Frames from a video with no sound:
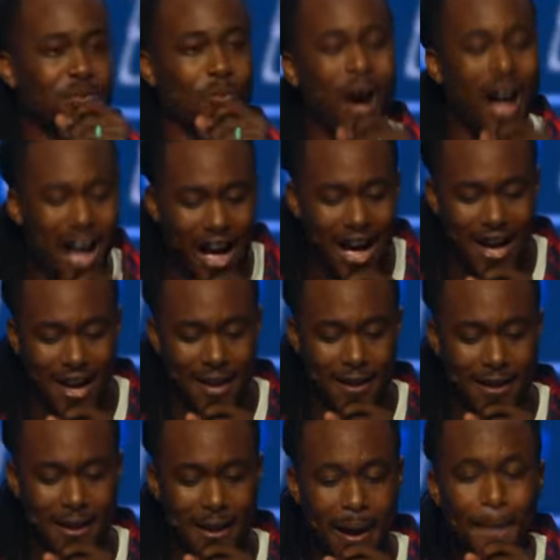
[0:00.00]
Why?
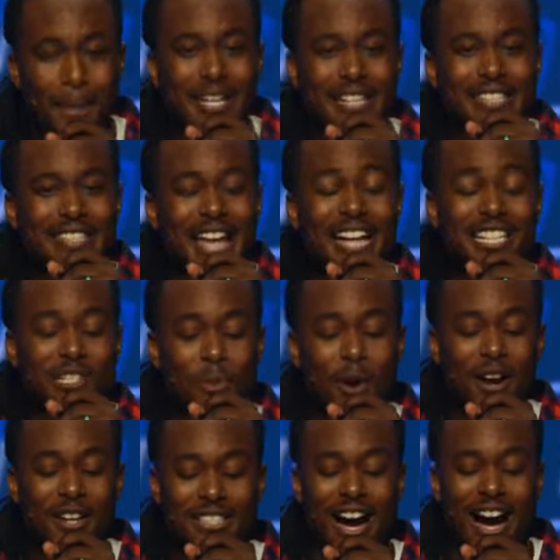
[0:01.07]
because that's
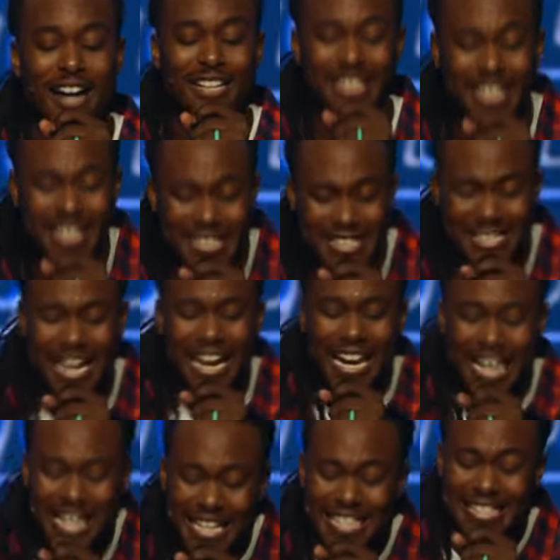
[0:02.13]
where God is.
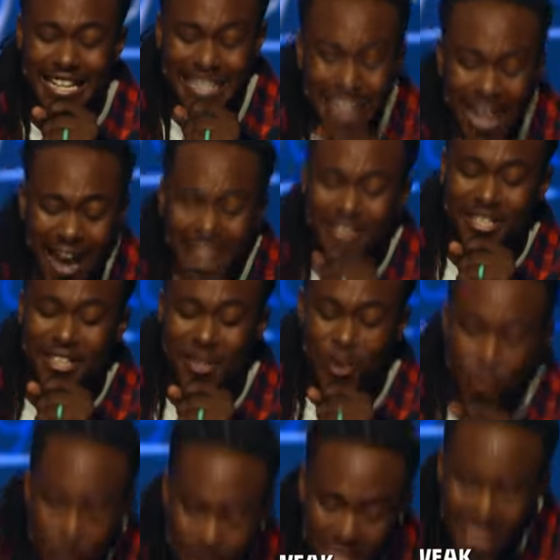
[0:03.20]
He is the God to the
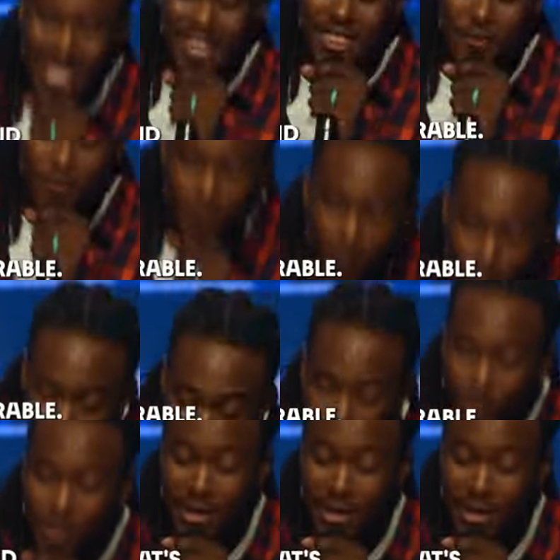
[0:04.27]
weak and the vulnerable.